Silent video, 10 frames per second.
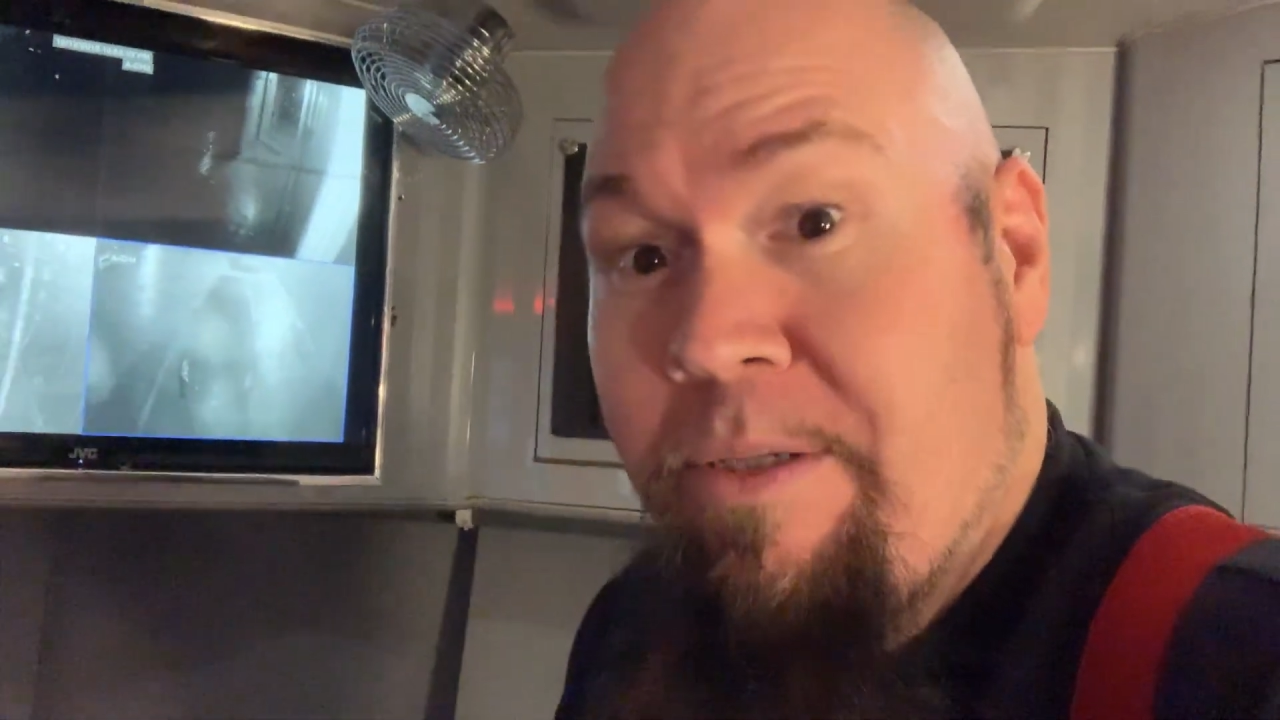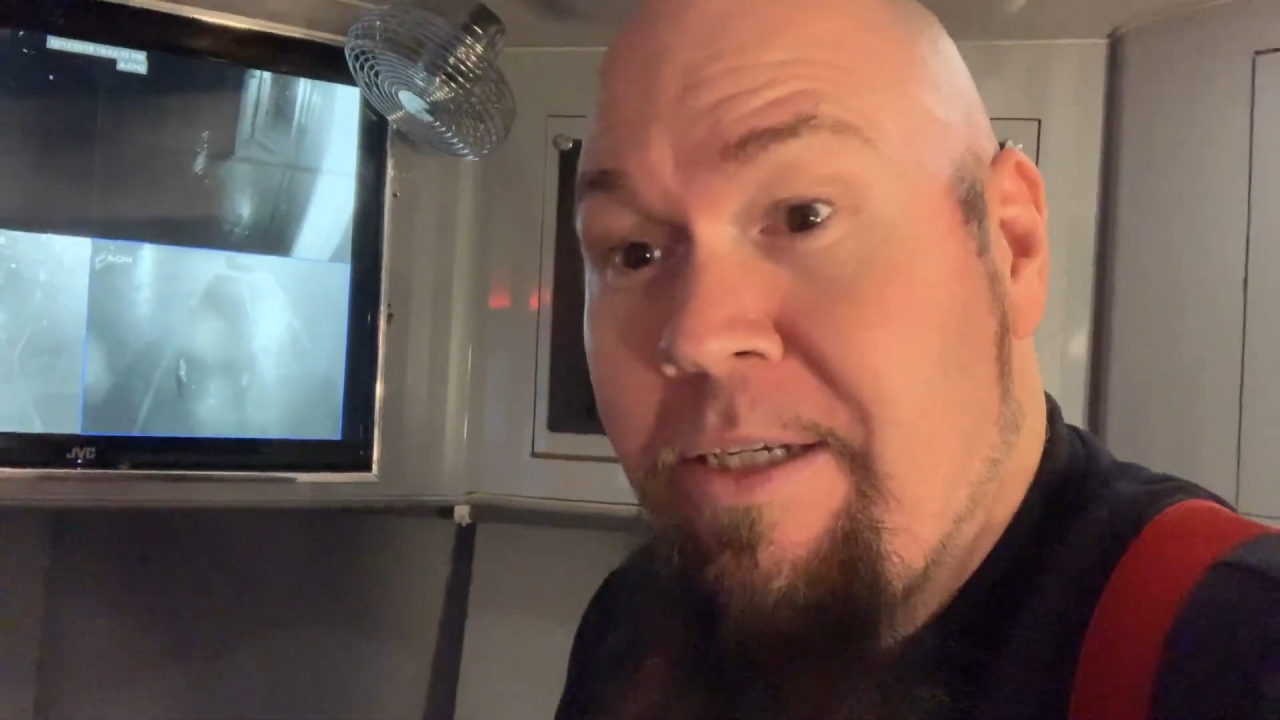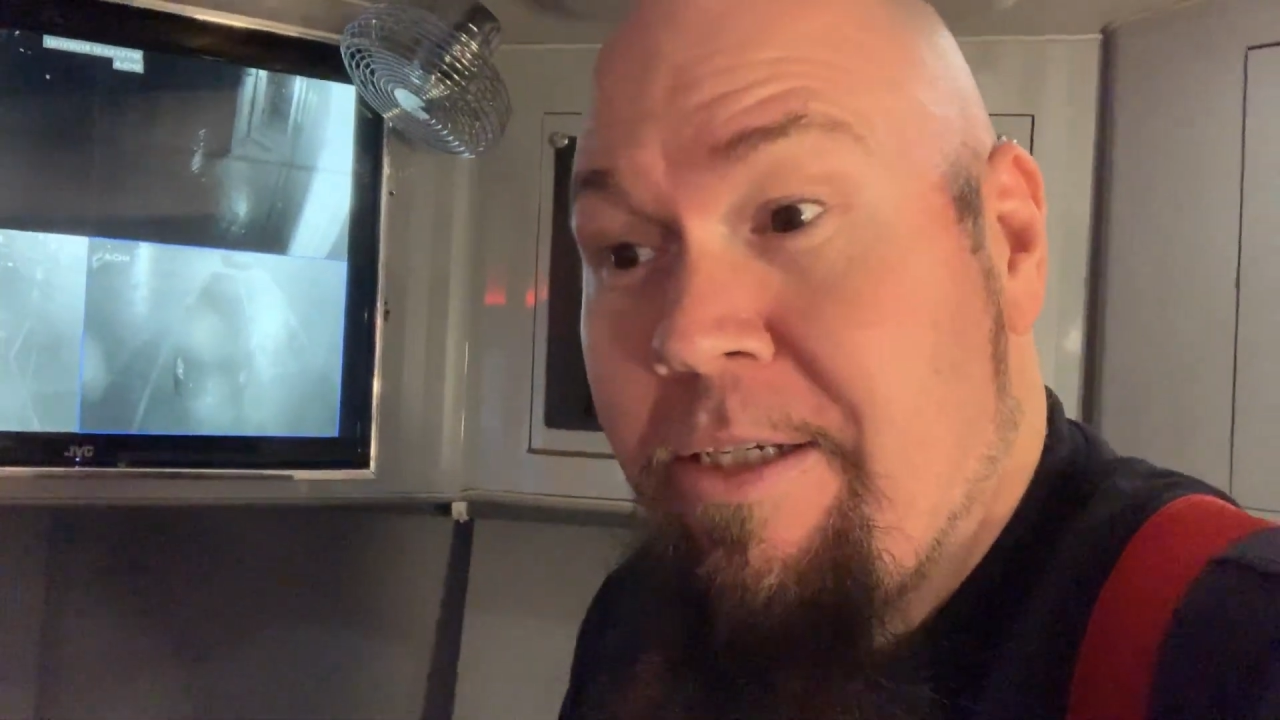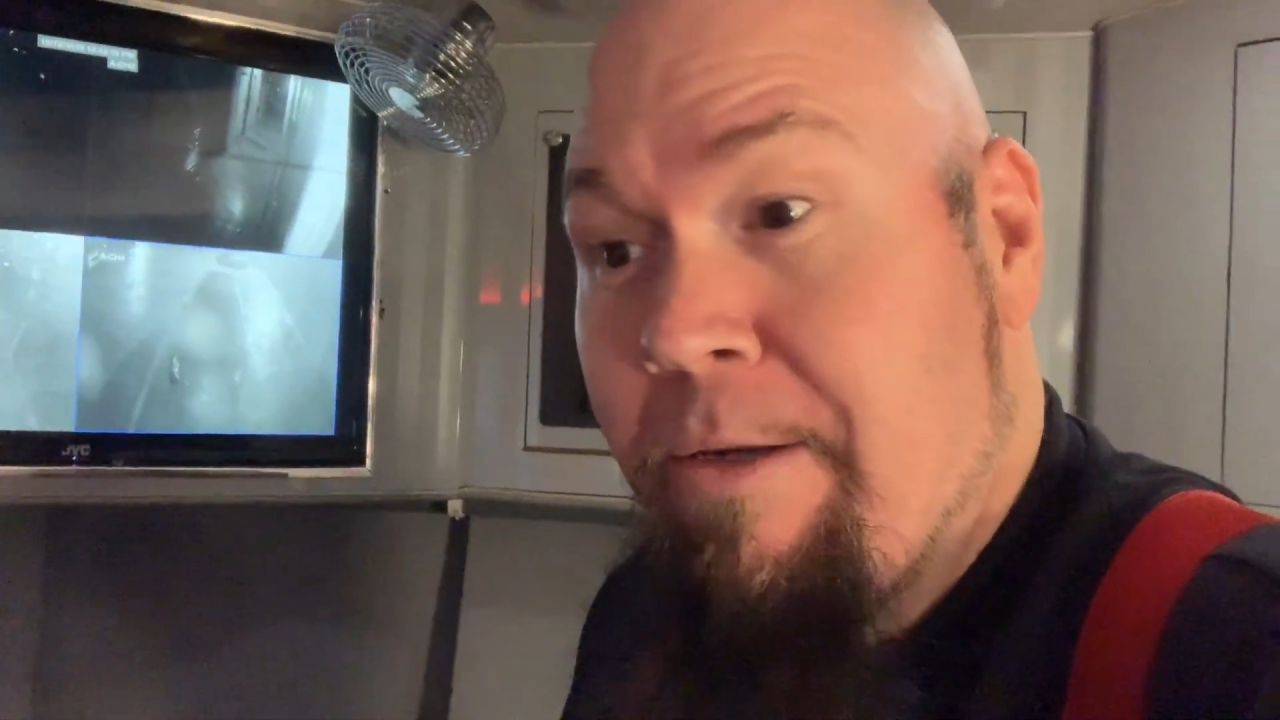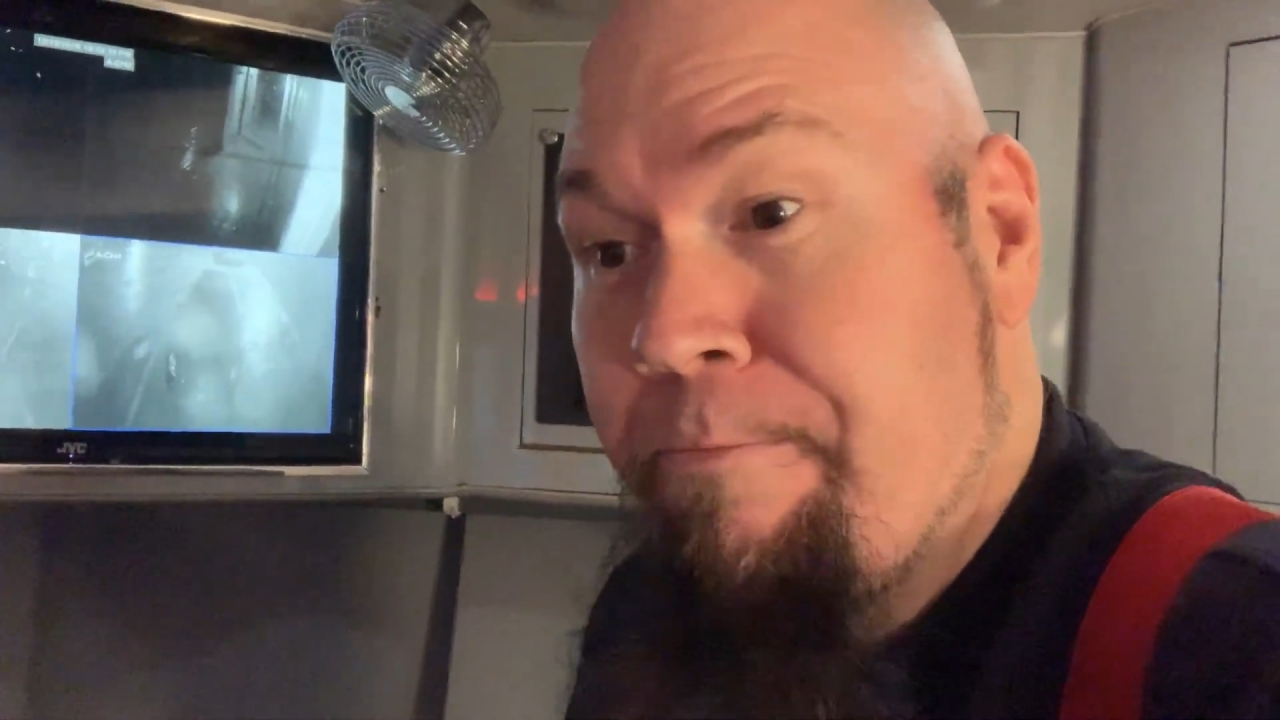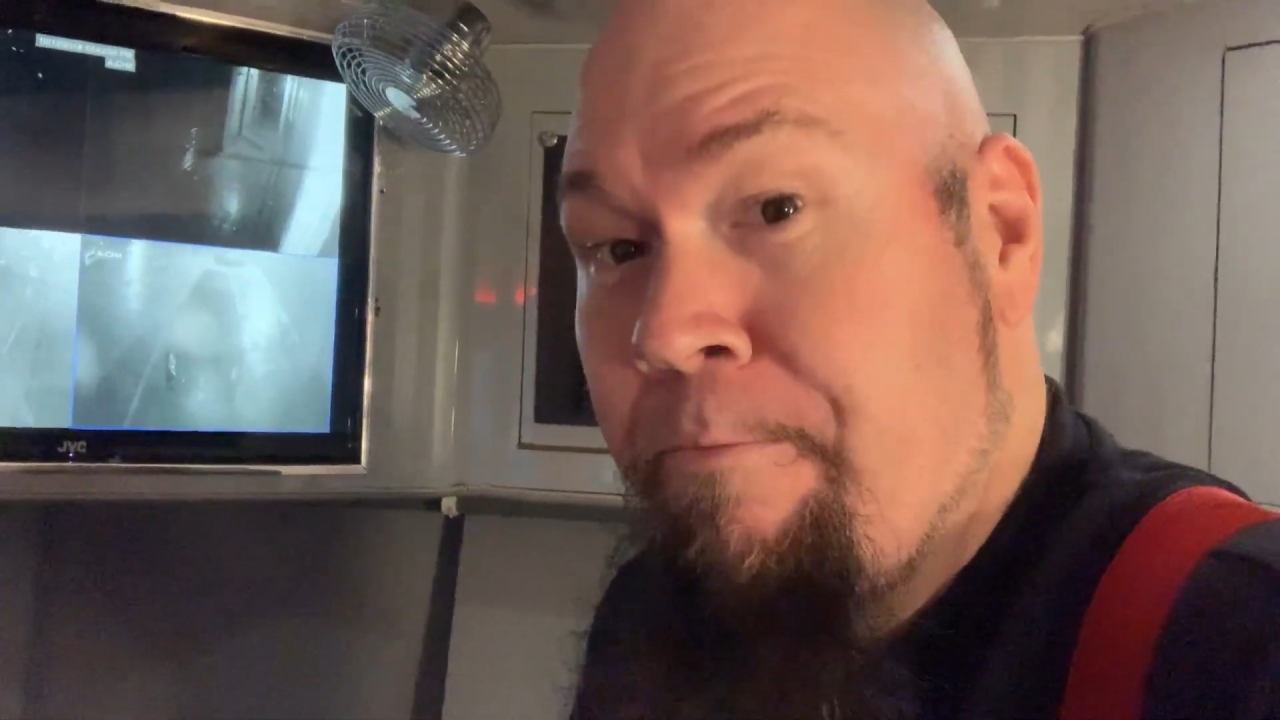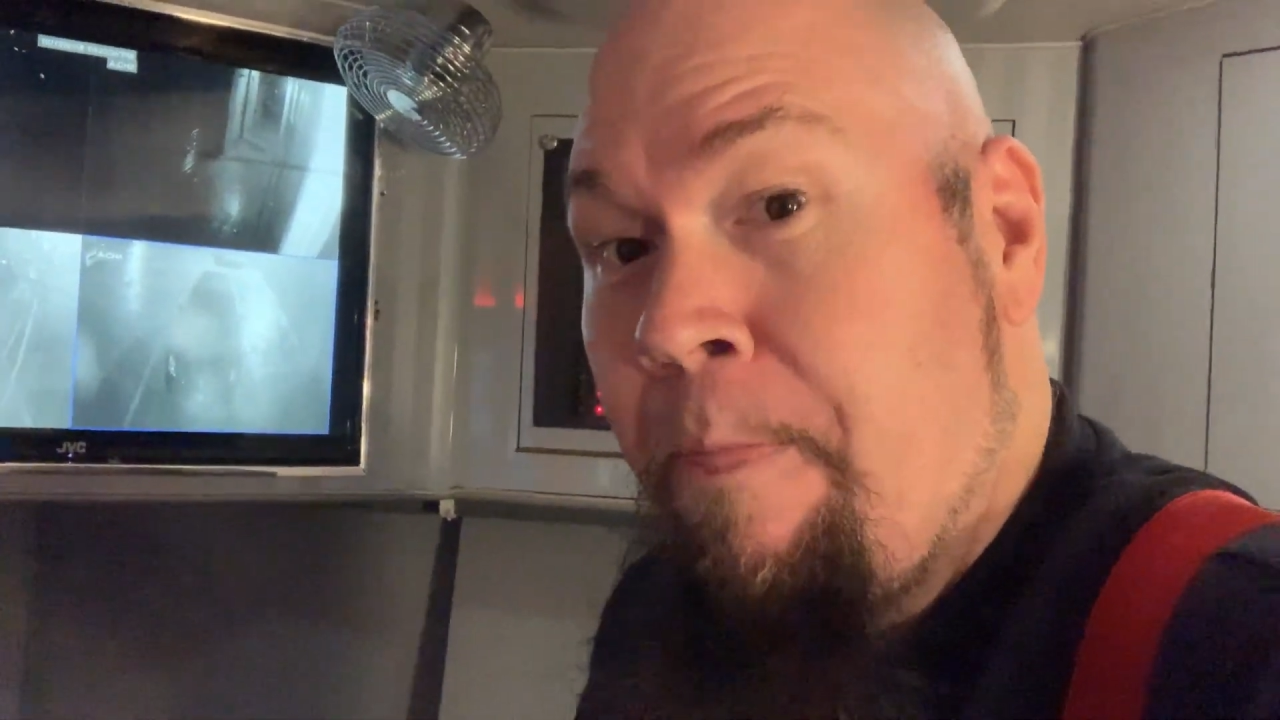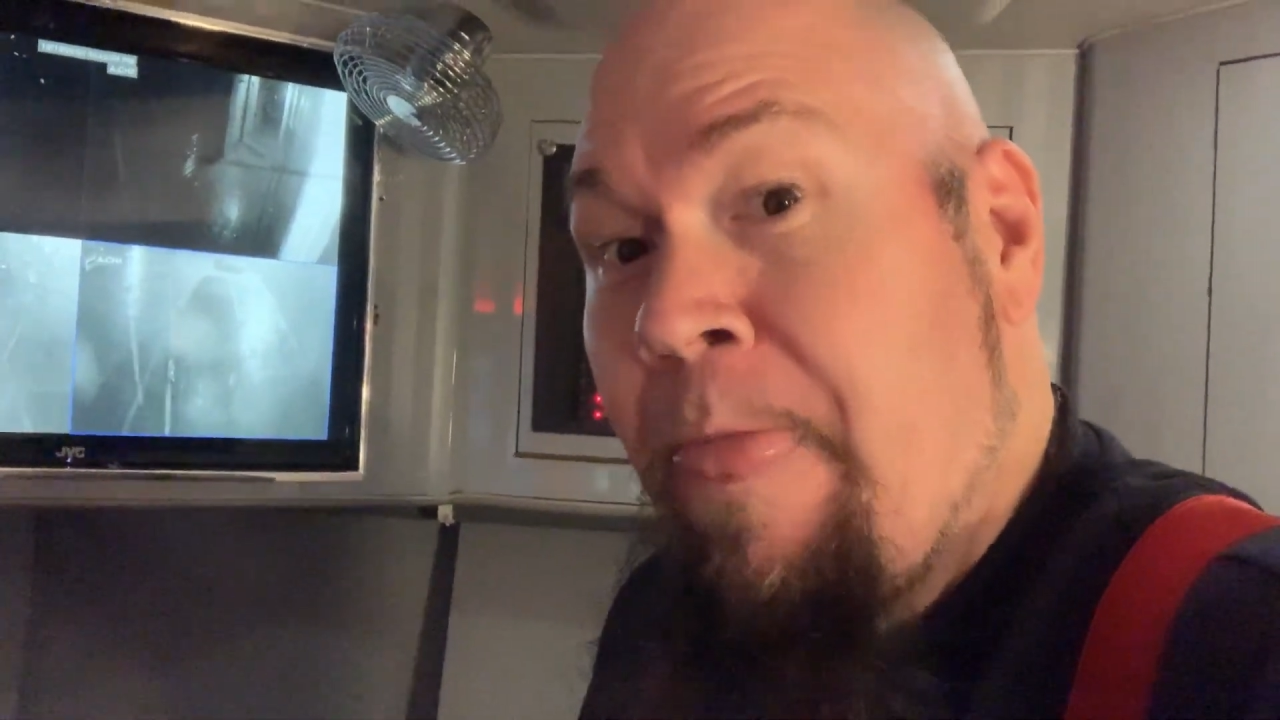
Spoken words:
system.